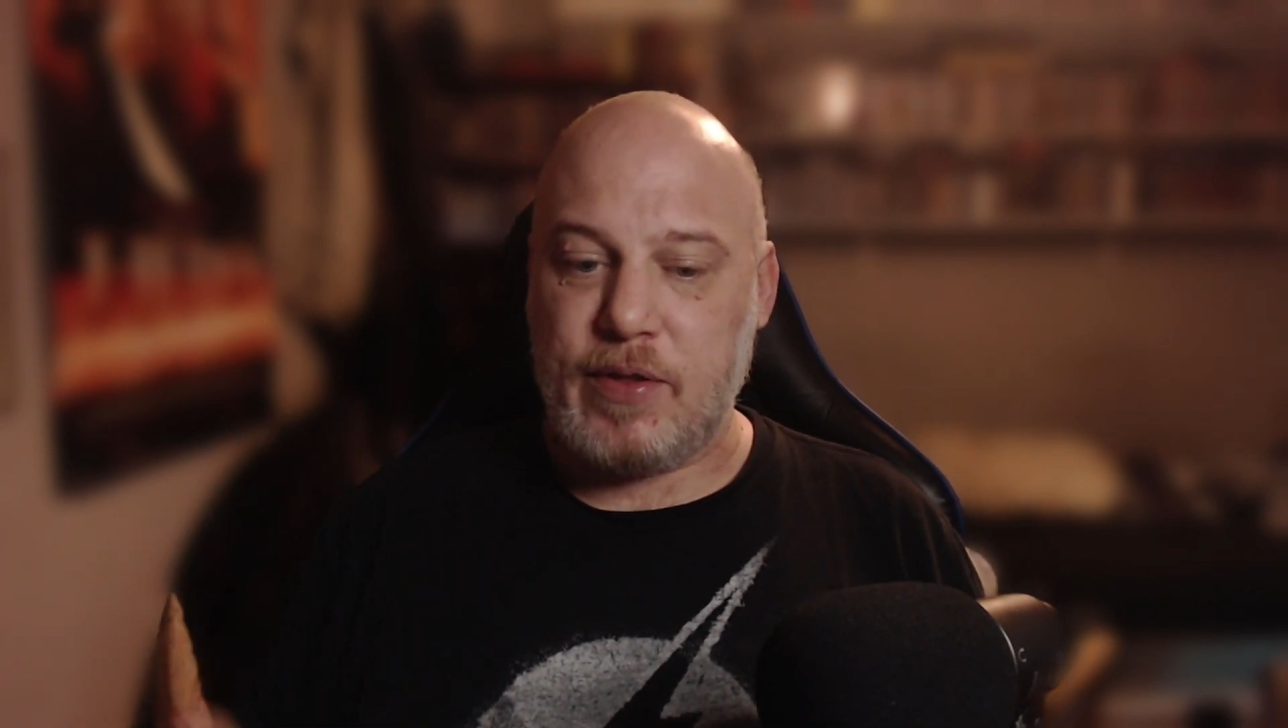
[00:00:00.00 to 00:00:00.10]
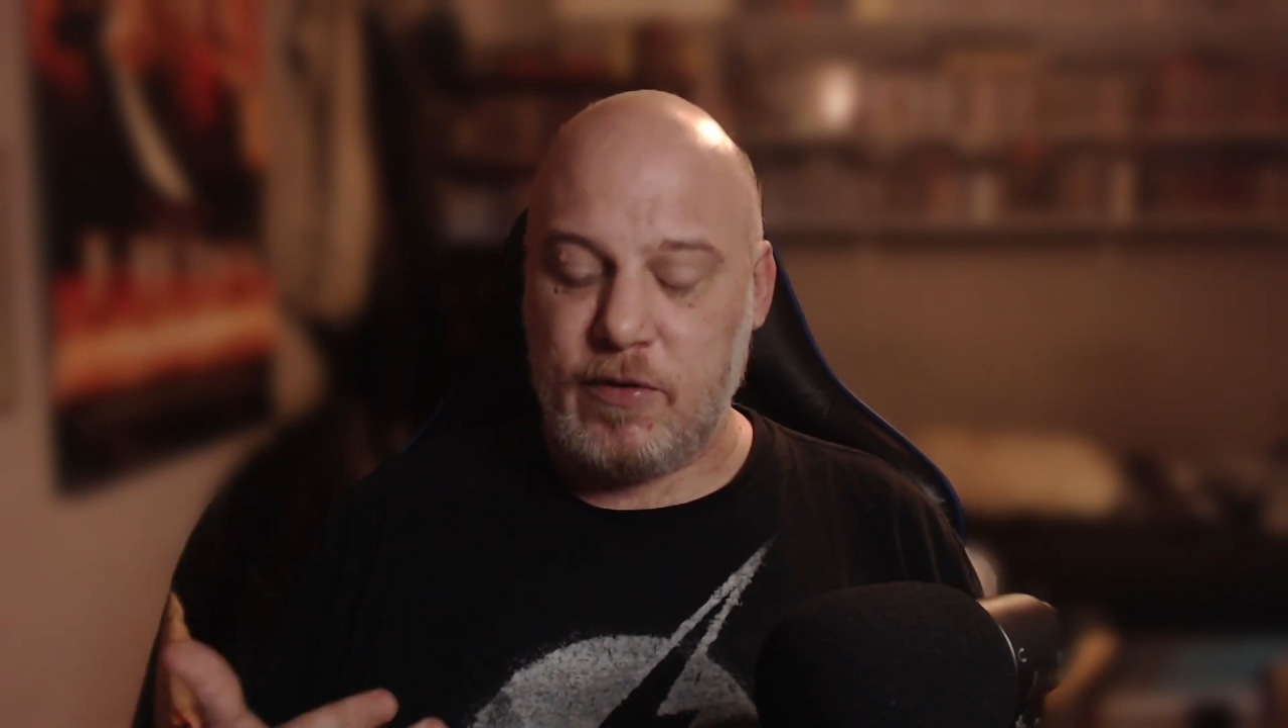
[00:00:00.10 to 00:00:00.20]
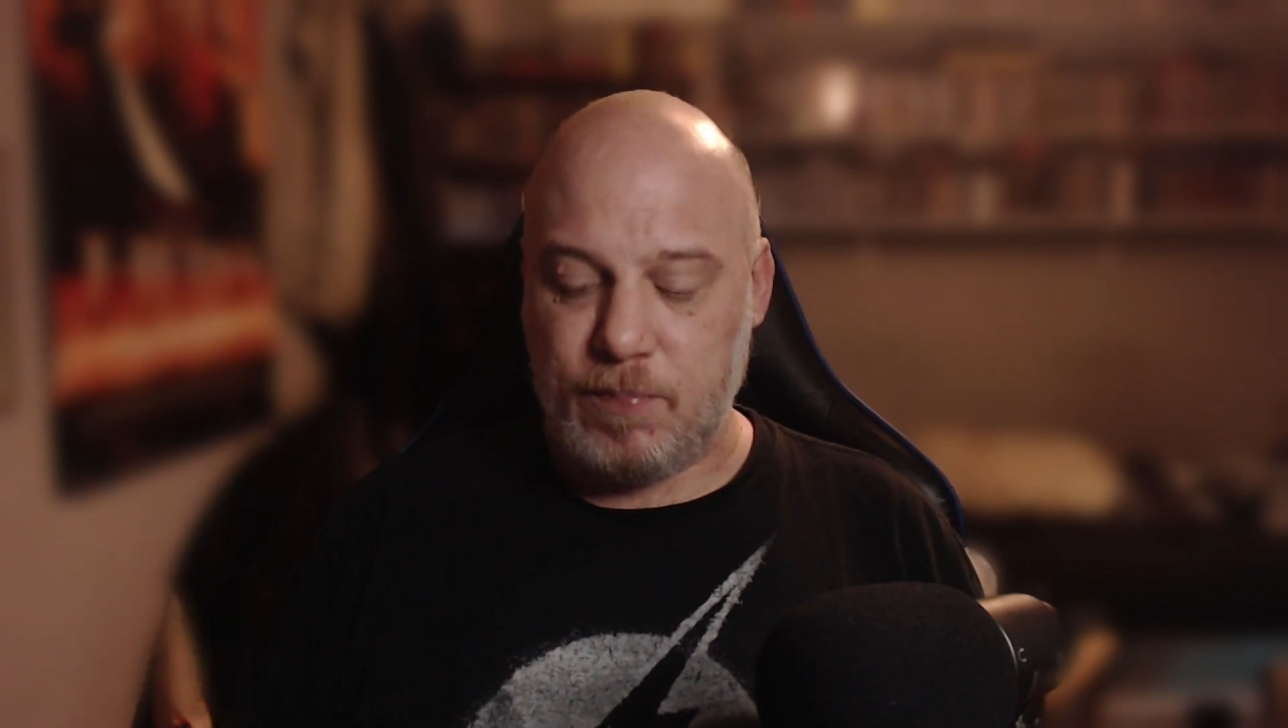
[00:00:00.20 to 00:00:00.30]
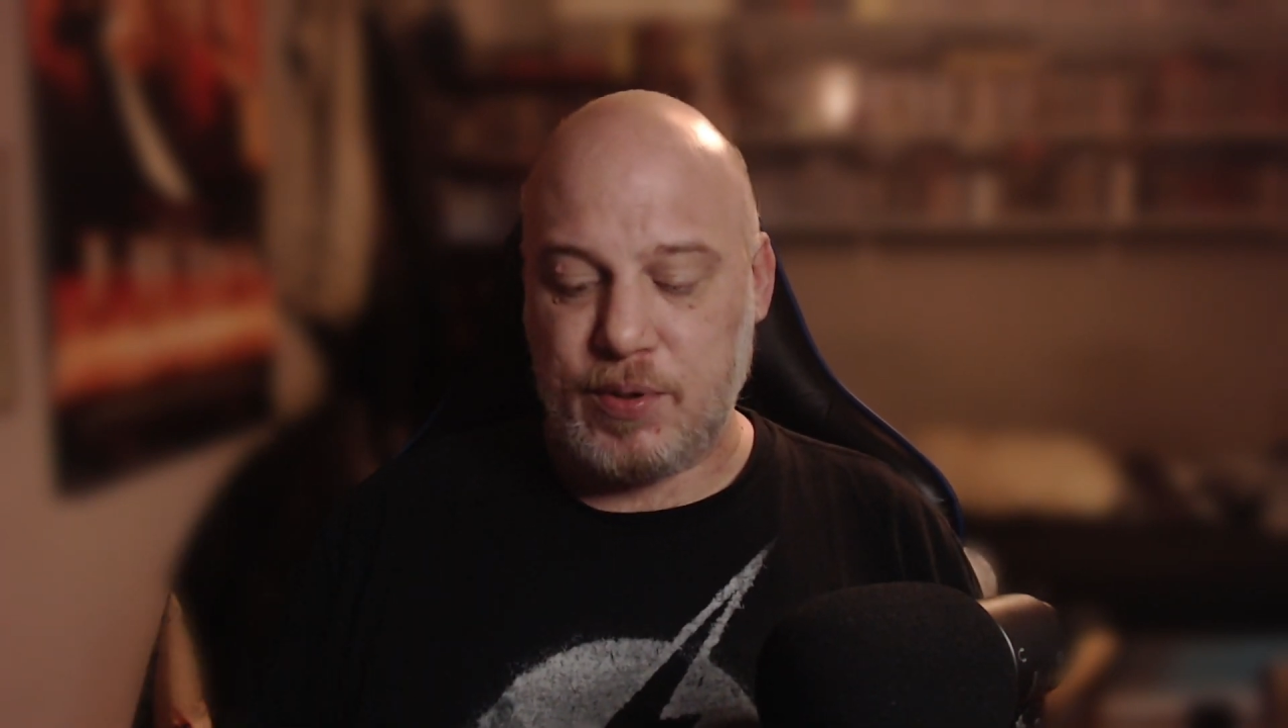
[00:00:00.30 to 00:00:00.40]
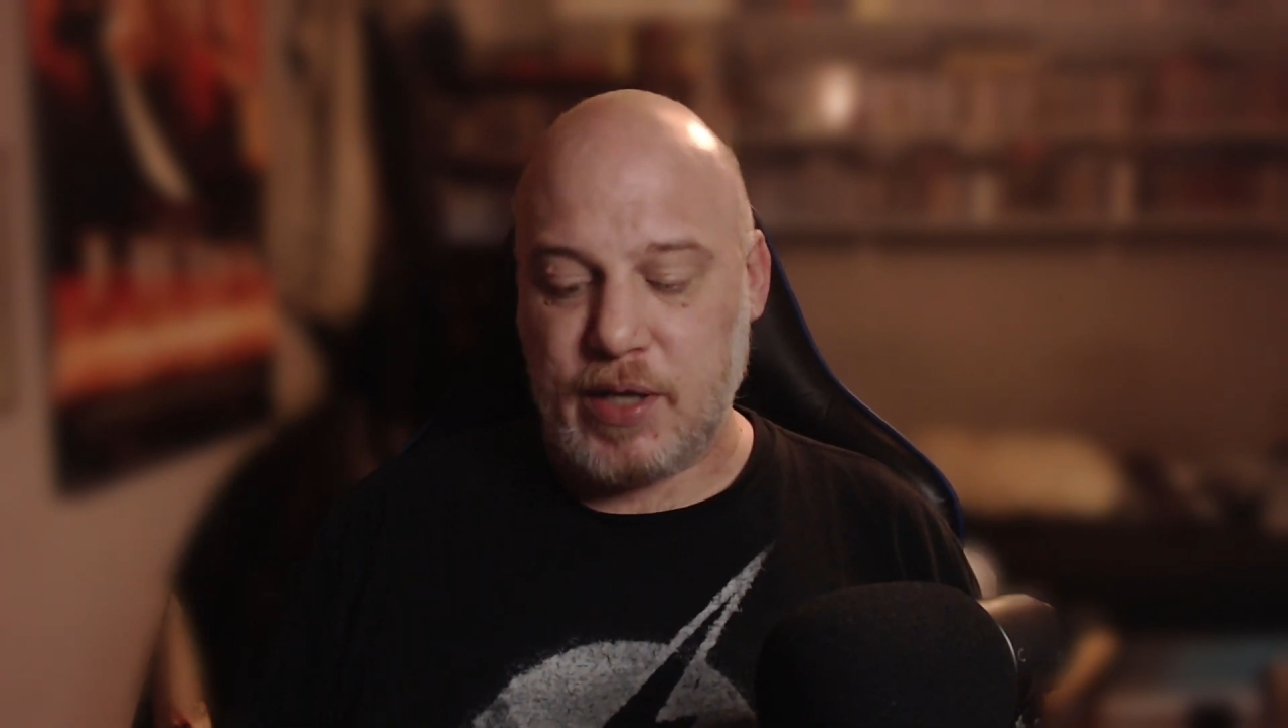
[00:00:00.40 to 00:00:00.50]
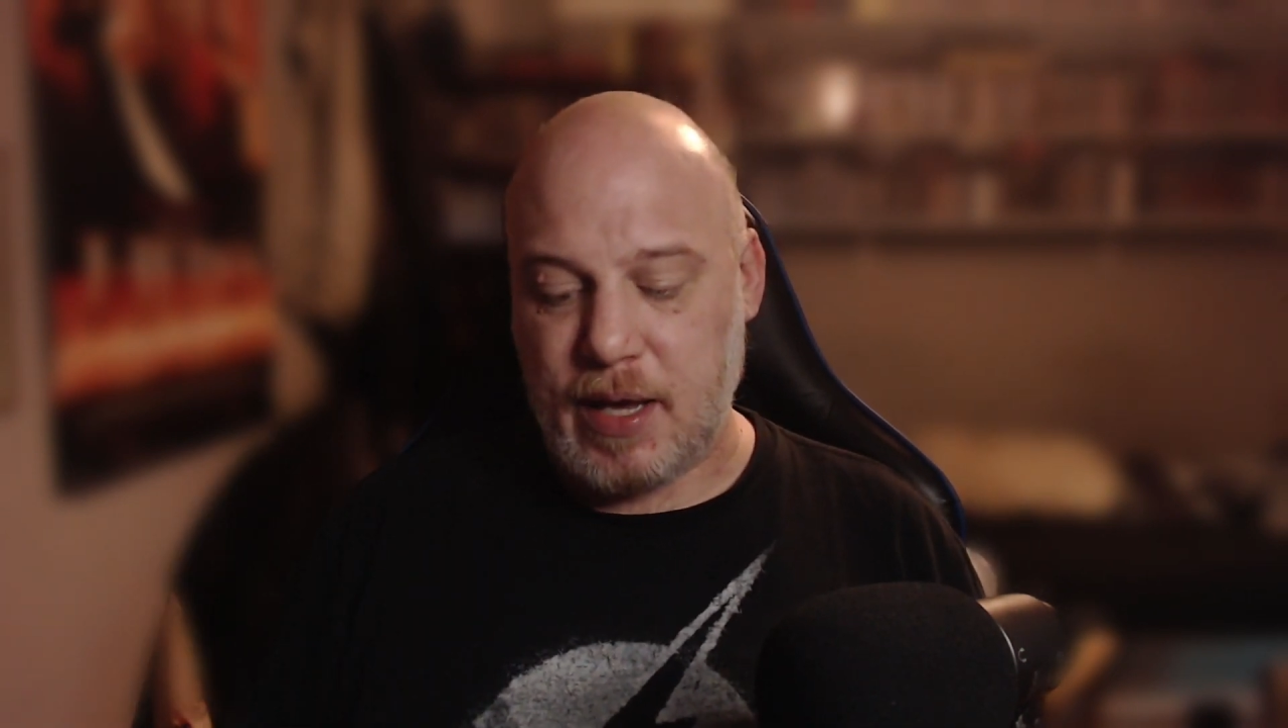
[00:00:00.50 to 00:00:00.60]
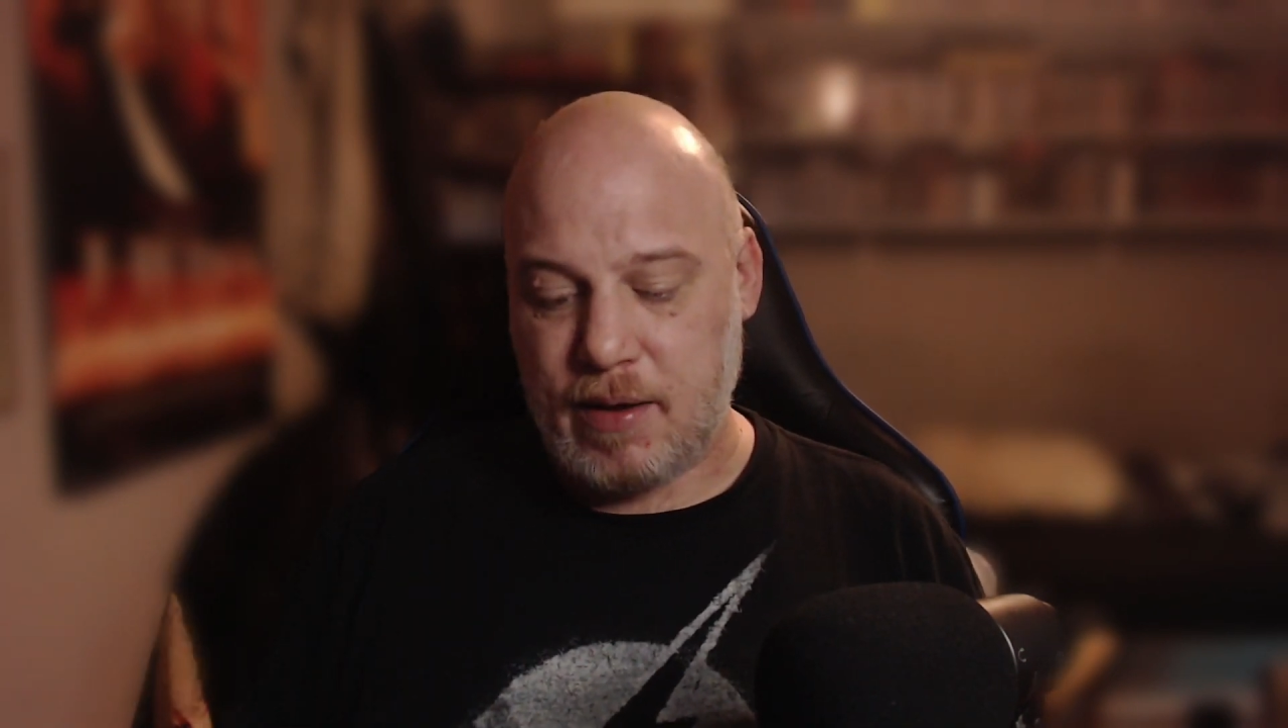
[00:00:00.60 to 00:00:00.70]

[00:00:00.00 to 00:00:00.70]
They've put it